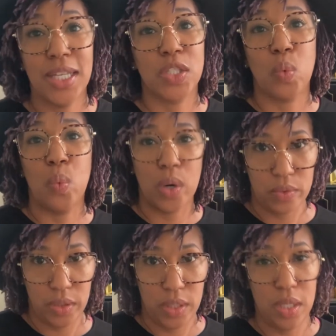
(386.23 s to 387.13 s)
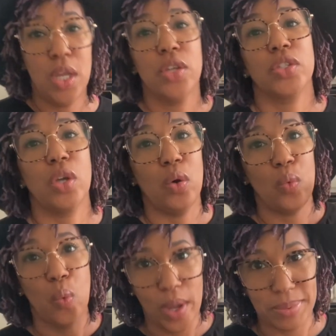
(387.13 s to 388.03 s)
it's worth it. So
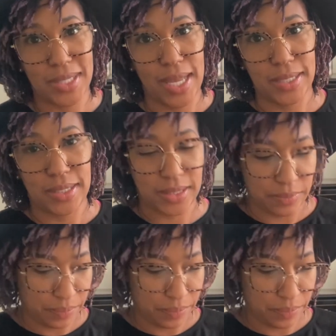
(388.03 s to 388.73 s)
websites.